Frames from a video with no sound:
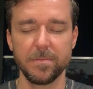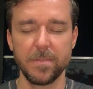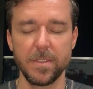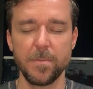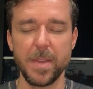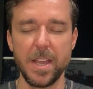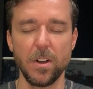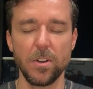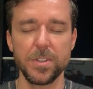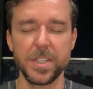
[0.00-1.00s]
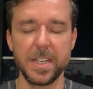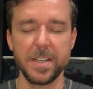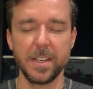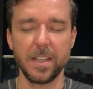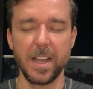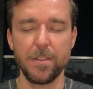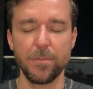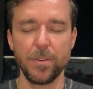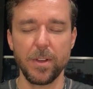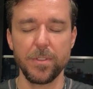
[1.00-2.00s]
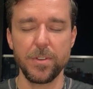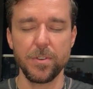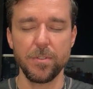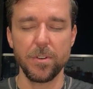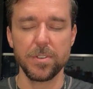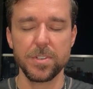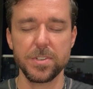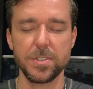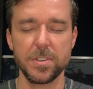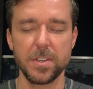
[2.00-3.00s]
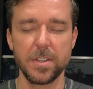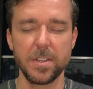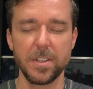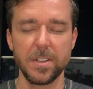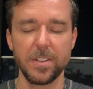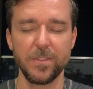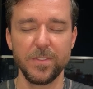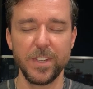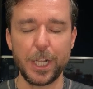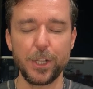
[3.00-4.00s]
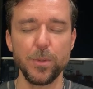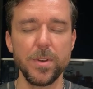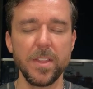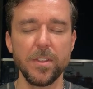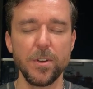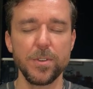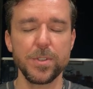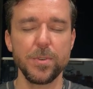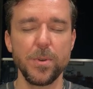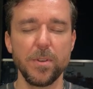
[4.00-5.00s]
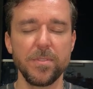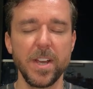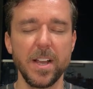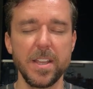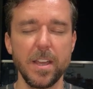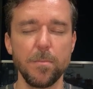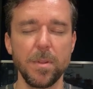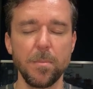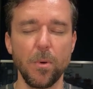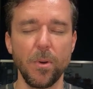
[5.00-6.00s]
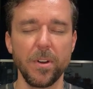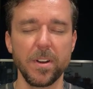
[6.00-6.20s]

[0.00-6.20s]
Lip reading: And may all sentient life throughout the universe, including those who have not yet been born,